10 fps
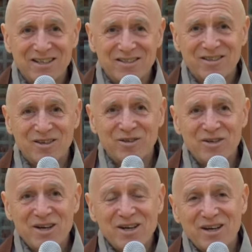So
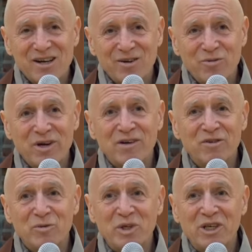
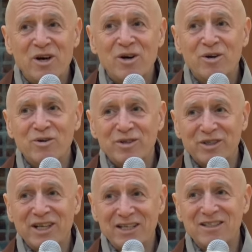wherever we go,
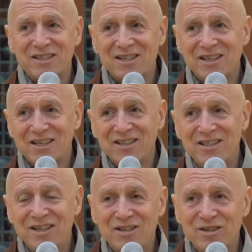let's
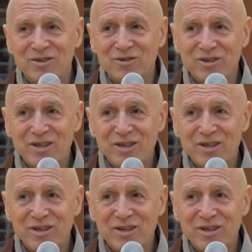continue.